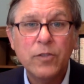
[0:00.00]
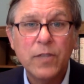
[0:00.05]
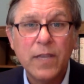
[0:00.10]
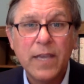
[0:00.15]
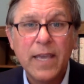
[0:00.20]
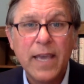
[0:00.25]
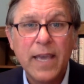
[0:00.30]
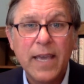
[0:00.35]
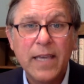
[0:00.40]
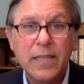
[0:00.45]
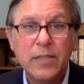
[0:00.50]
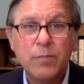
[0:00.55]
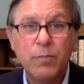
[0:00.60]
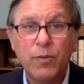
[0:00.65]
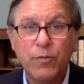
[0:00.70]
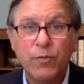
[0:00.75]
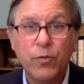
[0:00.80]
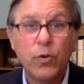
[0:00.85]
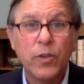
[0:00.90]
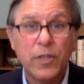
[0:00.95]
case
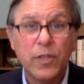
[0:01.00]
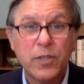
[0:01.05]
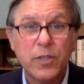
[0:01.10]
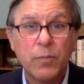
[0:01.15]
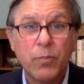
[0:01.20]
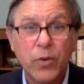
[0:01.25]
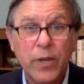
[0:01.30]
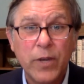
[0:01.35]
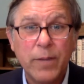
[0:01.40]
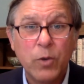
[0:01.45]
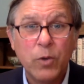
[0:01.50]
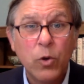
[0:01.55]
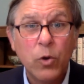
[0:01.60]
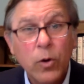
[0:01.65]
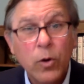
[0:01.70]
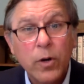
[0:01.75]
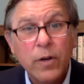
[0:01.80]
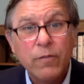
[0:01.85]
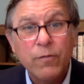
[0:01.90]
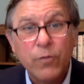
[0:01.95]
before the Supreme
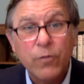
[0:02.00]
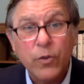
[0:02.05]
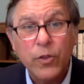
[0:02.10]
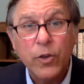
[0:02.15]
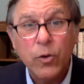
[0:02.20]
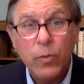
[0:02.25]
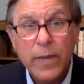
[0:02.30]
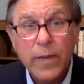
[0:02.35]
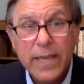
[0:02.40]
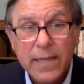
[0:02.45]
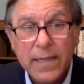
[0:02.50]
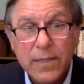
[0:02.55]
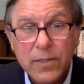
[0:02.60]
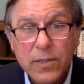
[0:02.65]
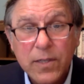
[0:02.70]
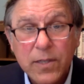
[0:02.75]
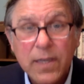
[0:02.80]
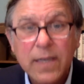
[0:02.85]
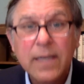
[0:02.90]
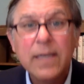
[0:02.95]
Court for the
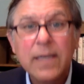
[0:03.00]
Queens,